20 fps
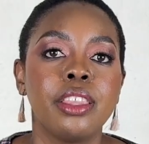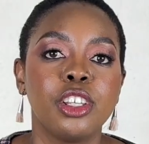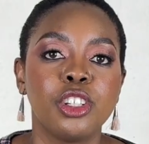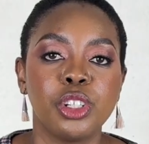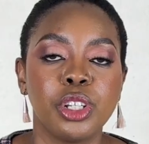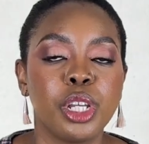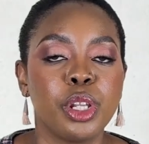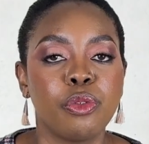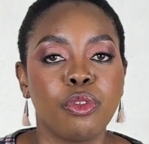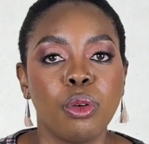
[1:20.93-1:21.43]

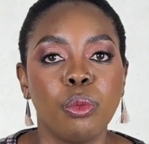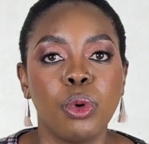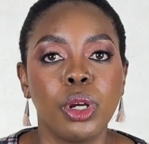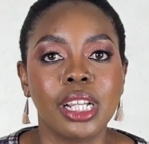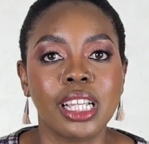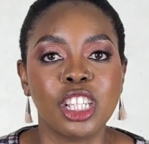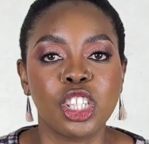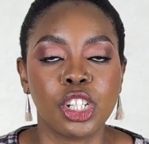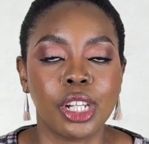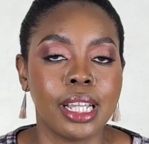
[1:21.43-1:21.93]
that you get from
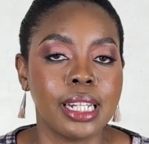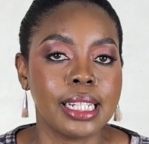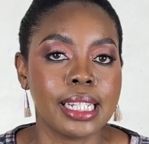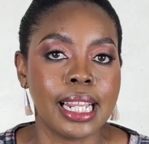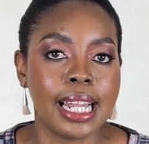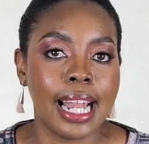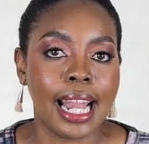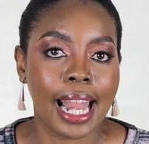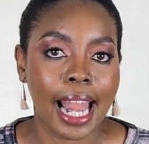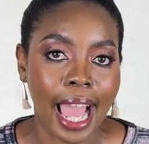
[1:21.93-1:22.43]
work is not
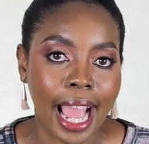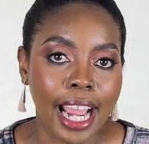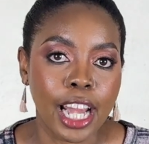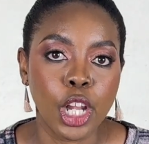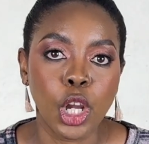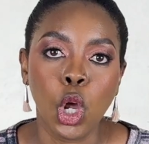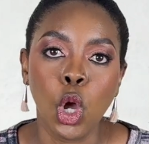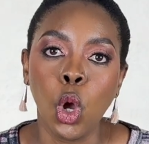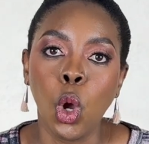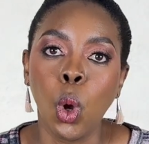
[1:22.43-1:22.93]
in
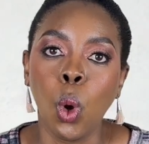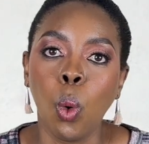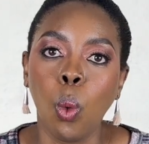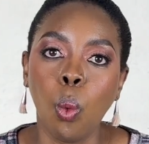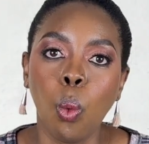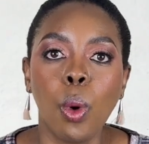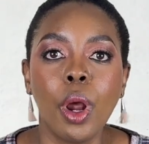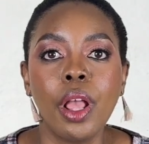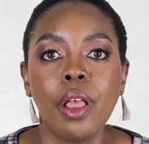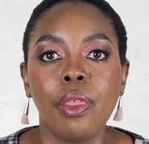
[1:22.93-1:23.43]
line
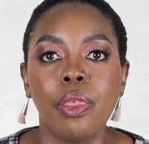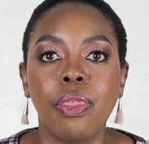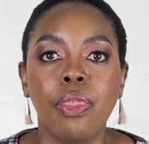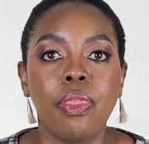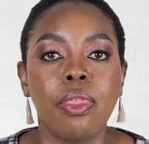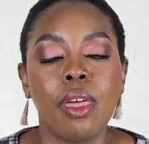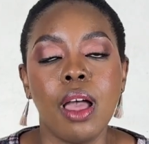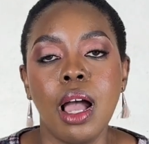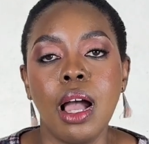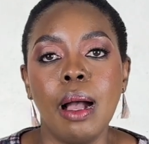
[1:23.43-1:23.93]
with
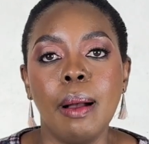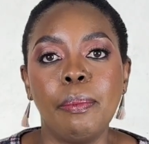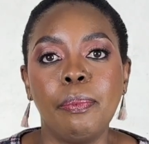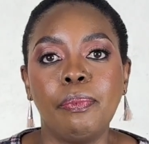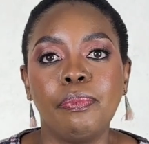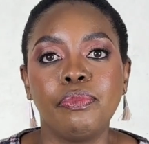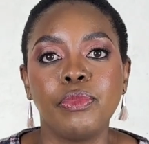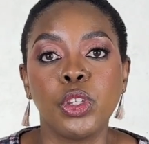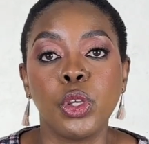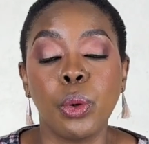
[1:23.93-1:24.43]

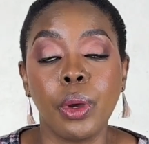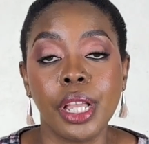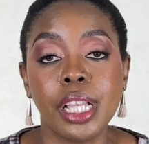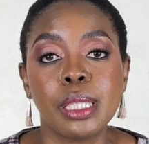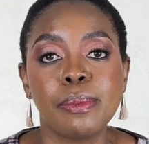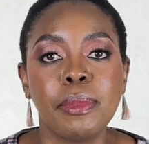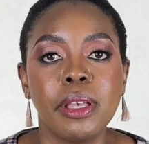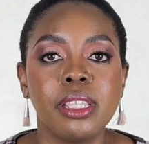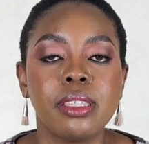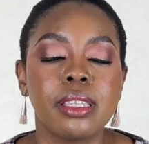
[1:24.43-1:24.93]
your
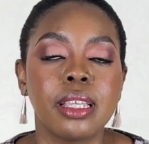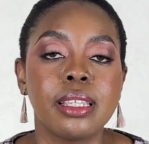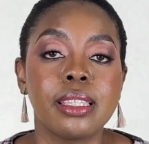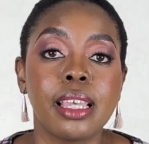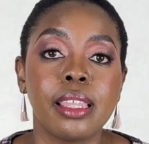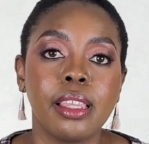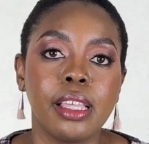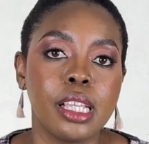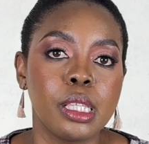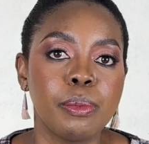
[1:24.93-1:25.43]
expenses
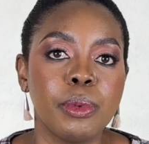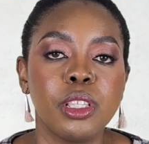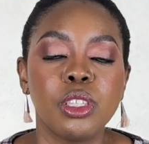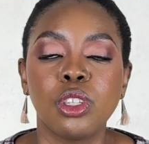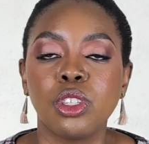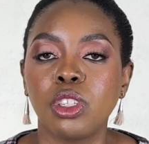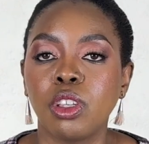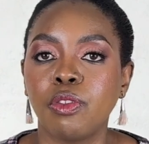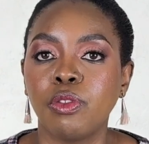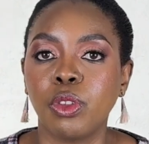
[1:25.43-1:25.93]
and the
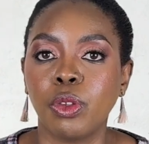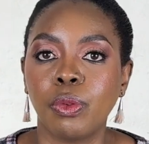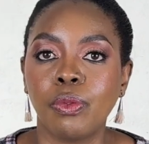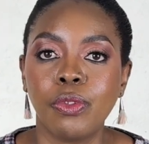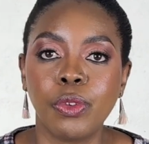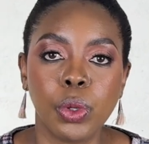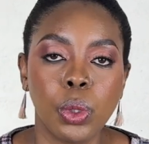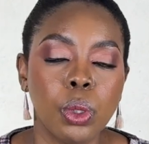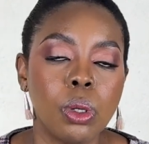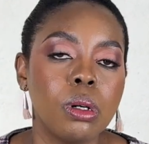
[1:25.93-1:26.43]
expenses of the
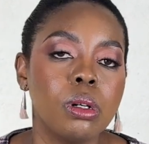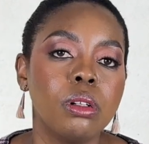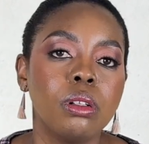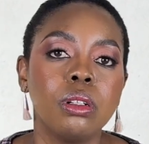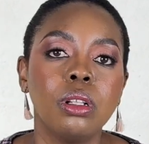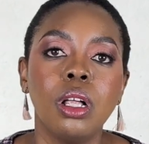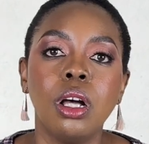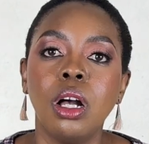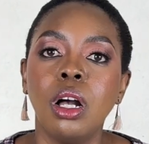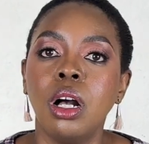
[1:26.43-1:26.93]

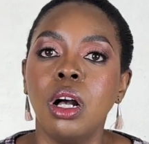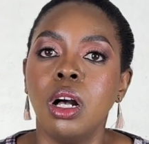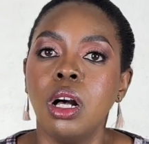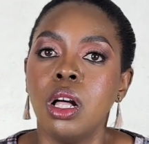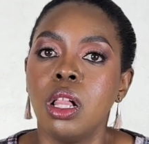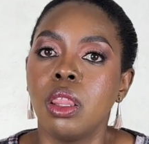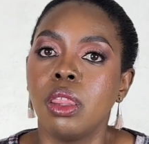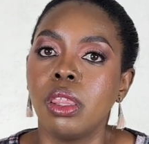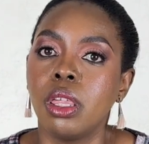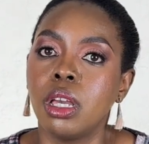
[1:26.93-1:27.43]
fuel,
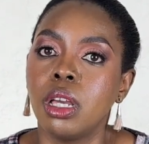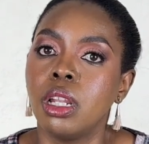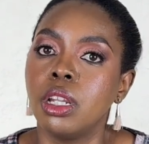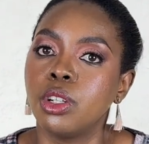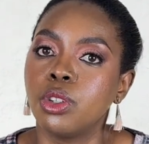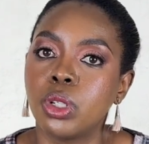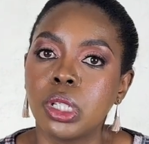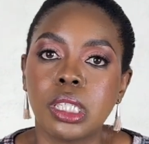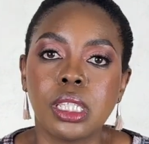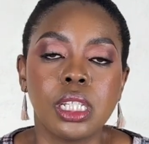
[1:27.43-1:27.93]

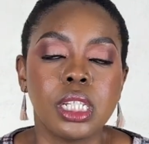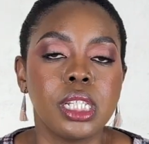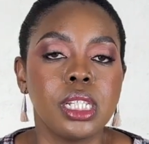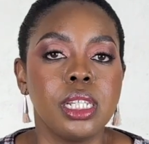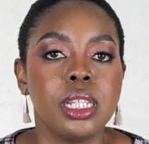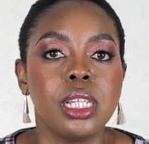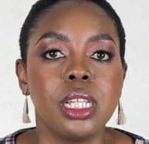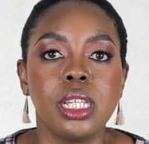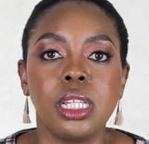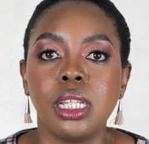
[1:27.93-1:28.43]

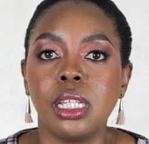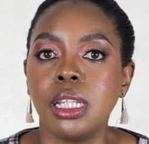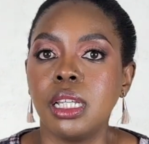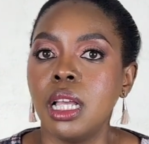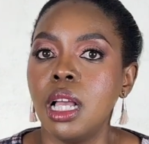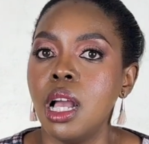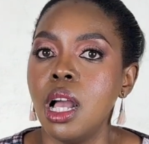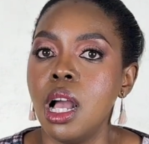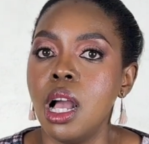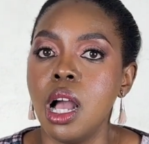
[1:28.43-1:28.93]

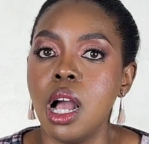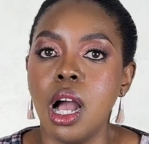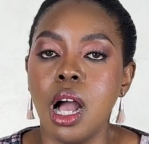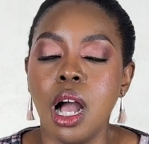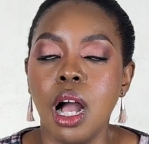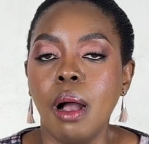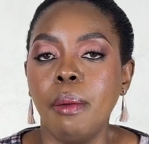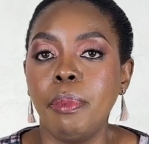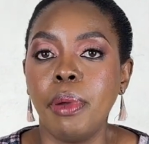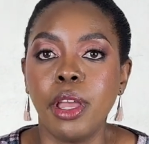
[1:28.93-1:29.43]
electricity,
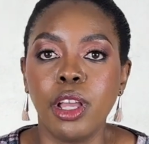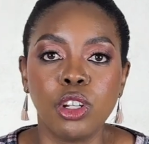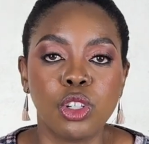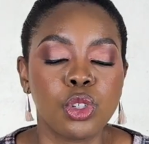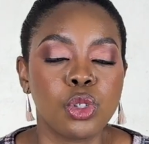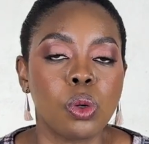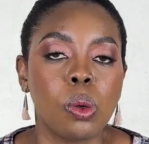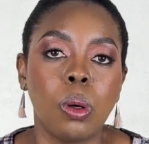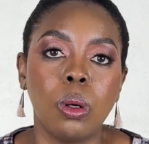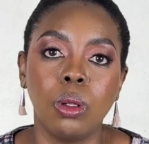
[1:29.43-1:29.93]

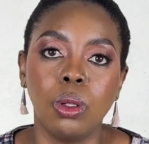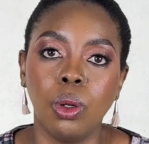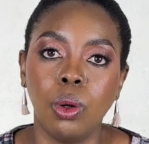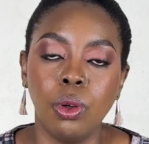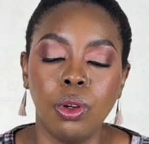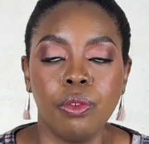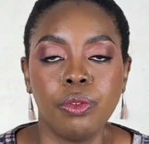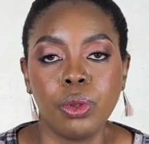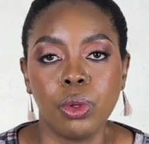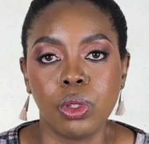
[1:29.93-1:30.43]
petrol,
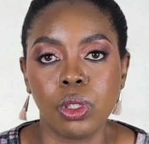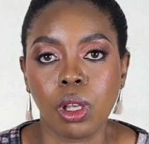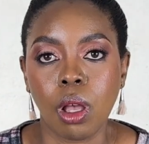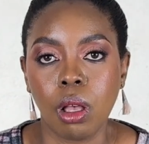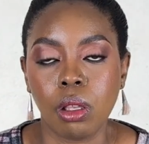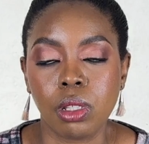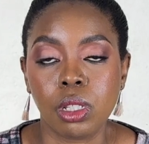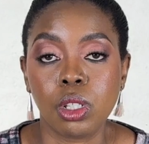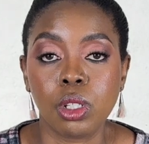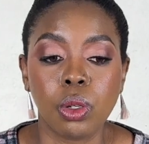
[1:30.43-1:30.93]
all of those
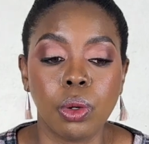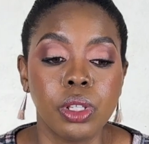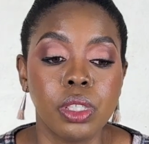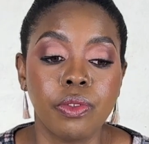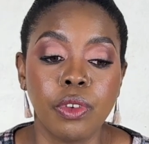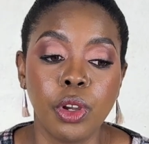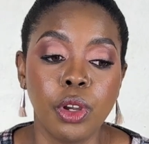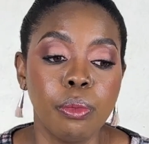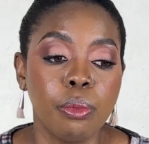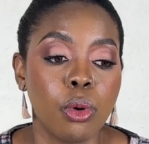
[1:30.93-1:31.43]
costs. So
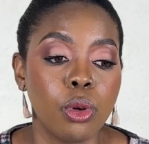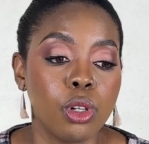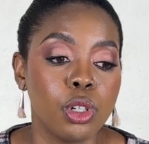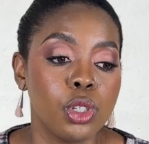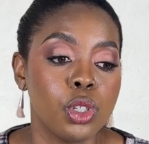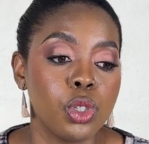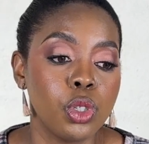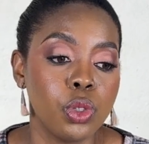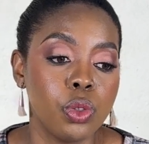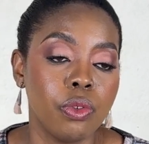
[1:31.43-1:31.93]
it's very
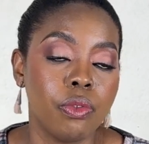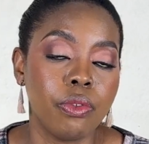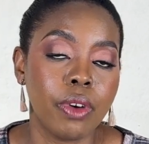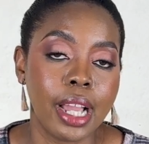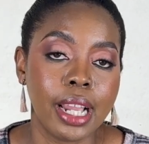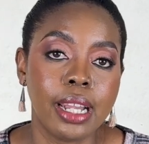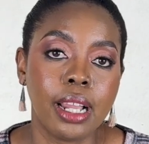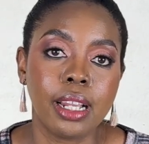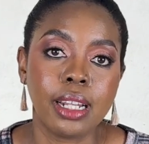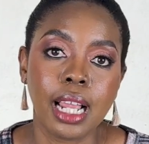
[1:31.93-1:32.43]
important to
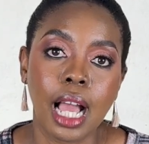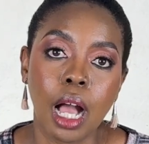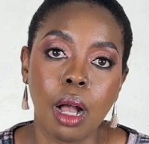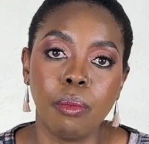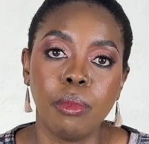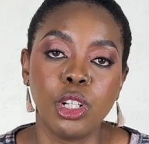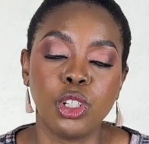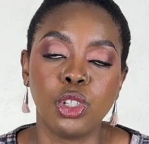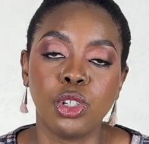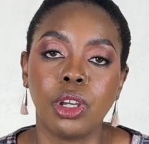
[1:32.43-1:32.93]
find out how
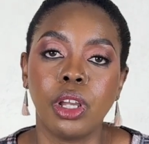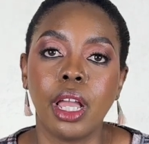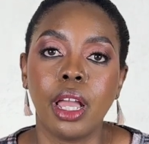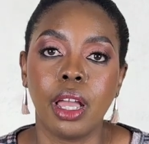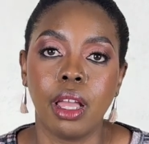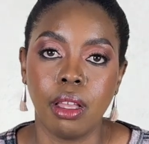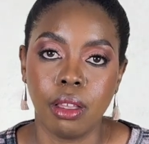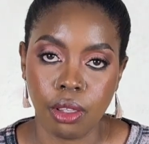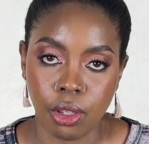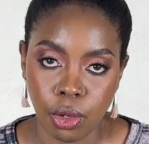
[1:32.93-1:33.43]
much
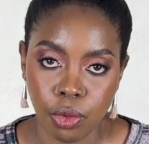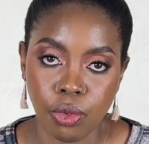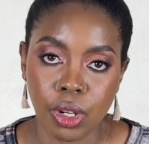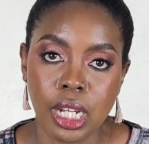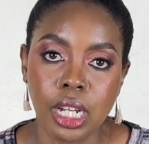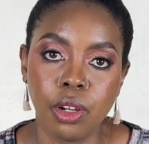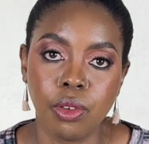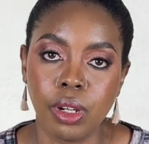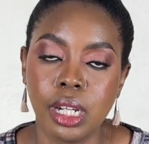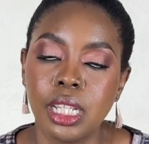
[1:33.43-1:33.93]
you're
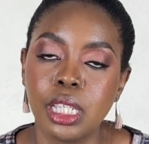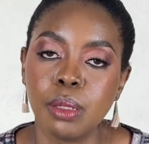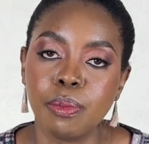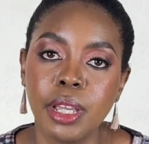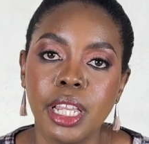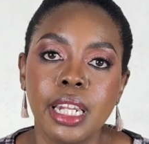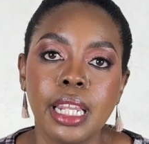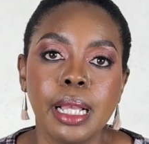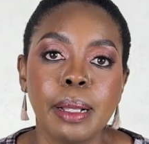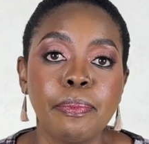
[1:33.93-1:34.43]
really
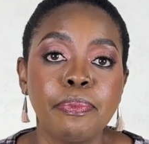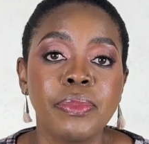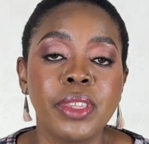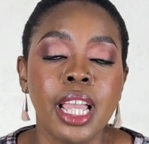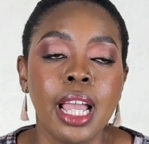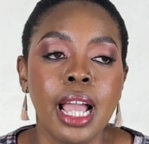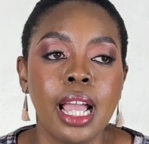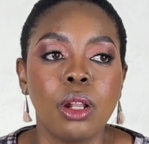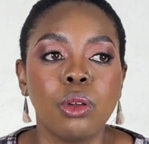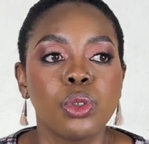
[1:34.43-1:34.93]
spending.
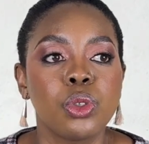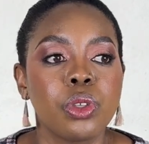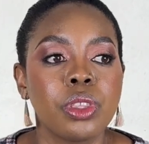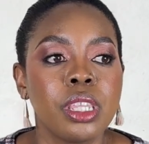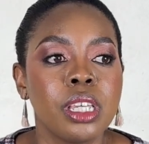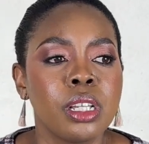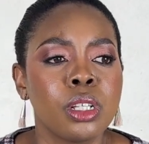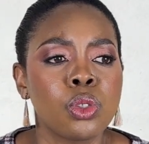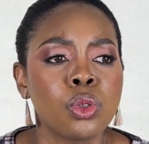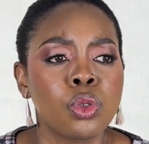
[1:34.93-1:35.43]
I also
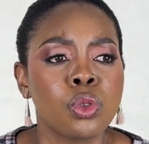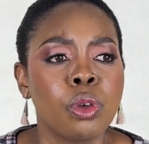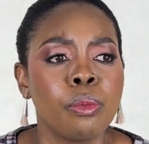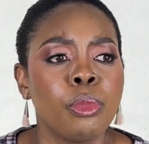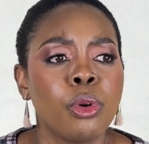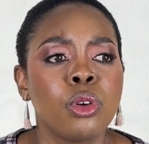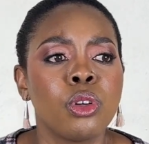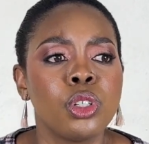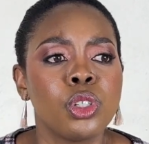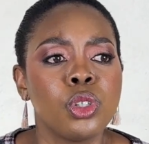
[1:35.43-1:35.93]
think it's also
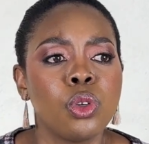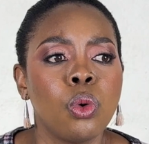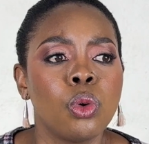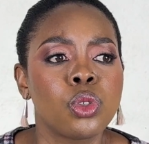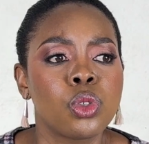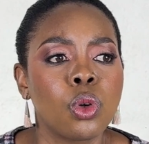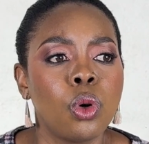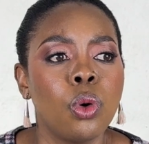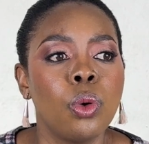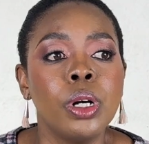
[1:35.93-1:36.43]
important to
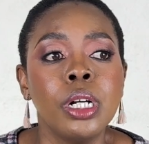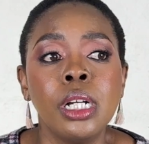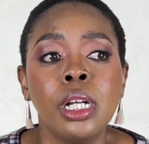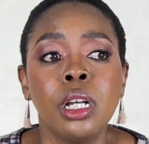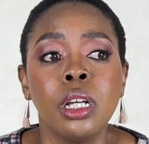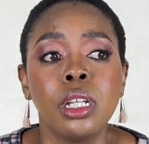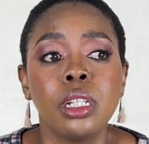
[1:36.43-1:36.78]
also